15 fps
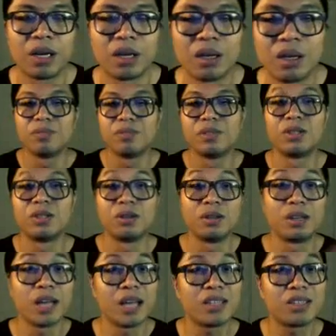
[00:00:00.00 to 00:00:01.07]
So that's
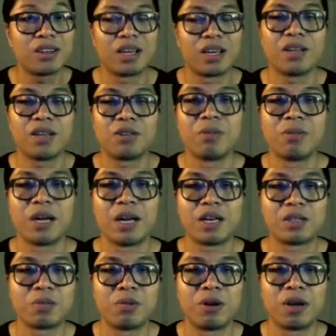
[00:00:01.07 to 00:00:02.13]
gonna get to my next
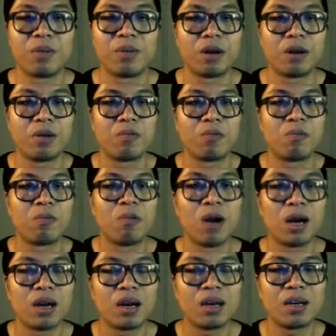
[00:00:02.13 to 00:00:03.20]
point about what
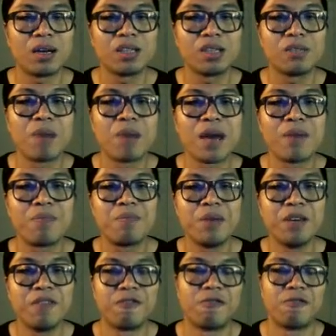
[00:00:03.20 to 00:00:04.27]
is my beef
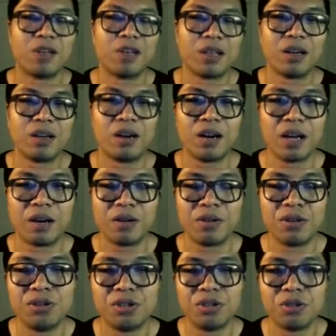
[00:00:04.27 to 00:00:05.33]
with learning on YouTube.